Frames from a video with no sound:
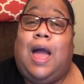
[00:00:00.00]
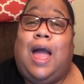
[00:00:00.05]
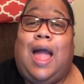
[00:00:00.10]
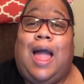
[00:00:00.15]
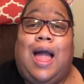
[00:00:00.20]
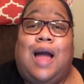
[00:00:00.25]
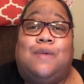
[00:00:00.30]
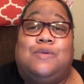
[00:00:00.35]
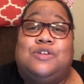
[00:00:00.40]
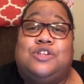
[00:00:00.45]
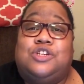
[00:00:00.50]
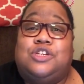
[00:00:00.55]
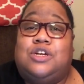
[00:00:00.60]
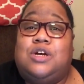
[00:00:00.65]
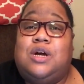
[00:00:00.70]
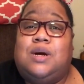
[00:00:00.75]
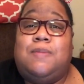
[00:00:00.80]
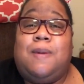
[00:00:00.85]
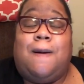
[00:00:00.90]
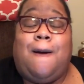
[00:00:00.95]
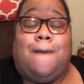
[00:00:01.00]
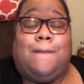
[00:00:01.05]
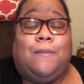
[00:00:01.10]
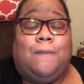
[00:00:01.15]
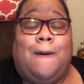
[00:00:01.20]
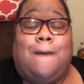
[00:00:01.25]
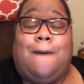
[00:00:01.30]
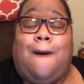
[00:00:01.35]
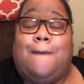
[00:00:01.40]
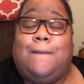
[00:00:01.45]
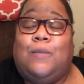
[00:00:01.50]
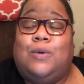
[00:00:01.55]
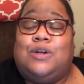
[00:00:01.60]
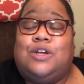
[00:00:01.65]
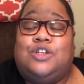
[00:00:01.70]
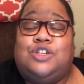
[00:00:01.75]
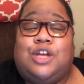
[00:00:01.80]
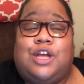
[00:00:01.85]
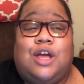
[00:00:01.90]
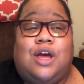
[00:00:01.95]
I was young. My mom, my mom went
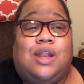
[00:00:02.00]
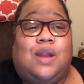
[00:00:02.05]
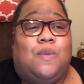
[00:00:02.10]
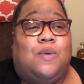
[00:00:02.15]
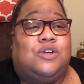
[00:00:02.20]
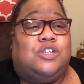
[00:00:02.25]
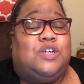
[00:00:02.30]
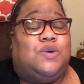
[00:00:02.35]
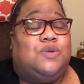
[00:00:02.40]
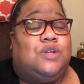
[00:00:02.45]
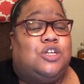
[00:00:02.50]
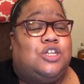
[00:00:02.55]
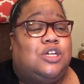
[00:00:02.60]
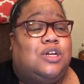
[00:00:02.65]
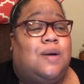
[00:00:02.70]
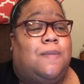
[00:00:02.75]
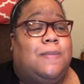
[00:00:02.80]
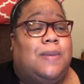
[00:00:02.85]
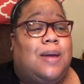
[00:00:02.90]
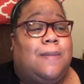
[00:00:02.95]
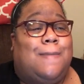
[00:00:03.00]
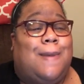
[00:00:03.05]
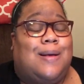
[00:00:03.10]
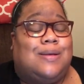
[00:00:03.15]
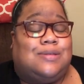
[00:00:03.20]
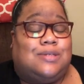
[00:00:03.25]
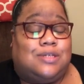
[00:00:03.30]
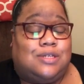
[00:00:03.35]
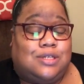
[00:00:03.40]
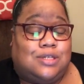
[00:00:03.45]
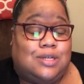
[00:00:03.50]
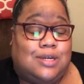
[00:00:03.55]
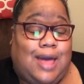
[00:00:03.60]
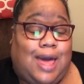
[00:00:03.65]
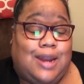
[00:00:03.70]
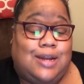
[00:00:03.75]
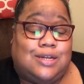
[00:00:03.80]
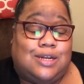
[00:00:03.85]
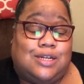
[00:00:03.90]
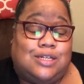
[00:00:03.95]
to jail, and when she went to jail, me and my sister
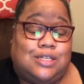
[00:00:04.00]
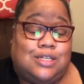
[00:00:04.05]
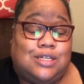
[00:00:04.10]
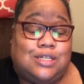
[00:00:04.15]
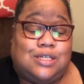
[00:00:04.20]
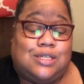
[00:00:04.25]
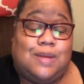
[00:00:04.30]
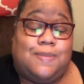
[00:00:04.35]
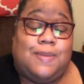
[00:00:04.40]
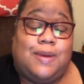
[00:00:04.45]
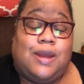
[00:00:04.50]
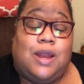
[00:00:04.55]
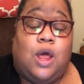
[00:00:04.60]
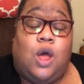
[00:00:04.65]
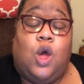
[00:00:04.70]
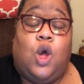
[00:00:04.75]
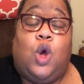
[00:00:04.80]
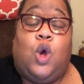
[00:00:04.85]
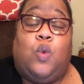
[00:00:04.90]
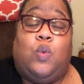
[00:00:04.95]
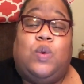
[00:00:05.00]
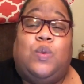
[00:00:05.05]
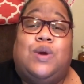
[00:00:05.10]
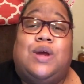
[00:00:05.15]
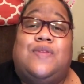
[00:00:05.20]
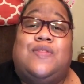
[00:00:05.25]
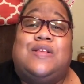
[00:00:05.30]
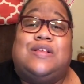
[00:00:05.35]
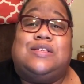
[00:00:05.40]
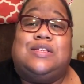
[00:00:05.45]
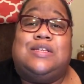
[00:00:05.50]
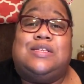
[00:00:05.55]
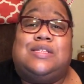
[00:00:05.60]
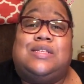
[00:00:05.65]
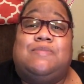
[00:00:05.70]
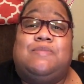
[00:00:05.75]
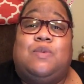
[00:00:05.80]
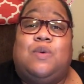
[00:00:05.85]
got into the system, and we were in the system.